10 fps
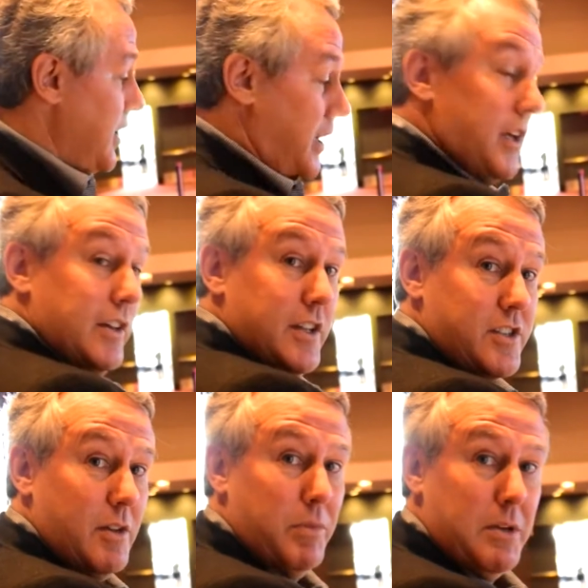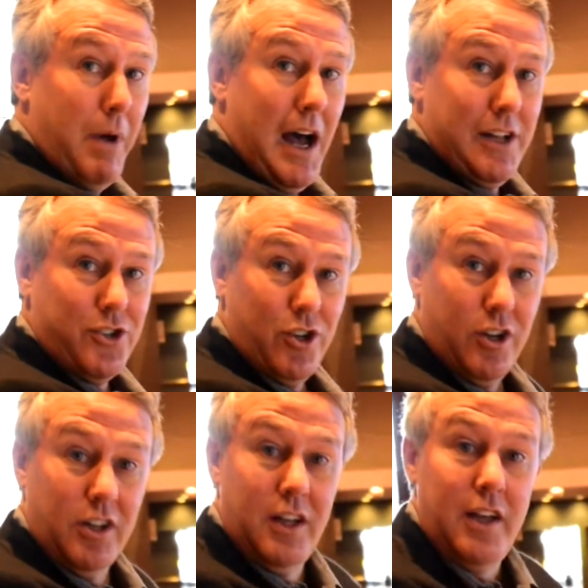in the Simblee
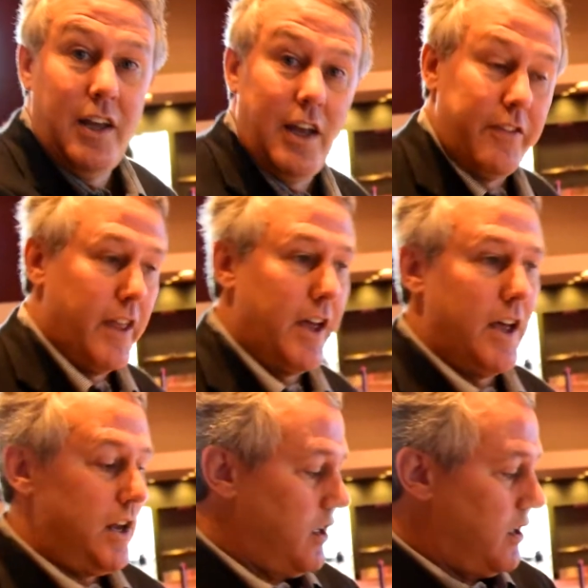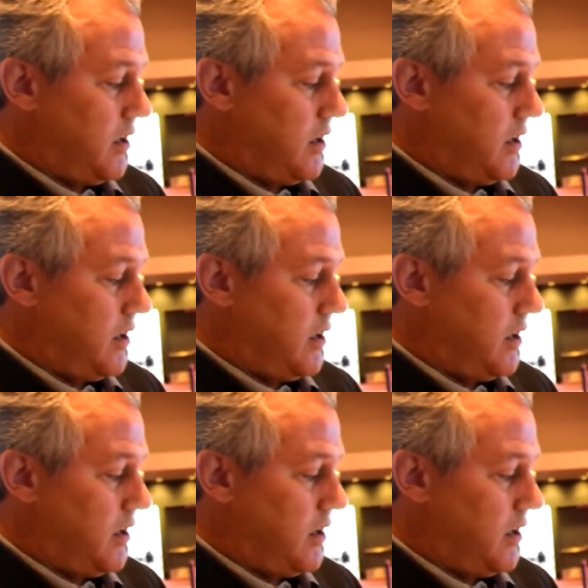module, and then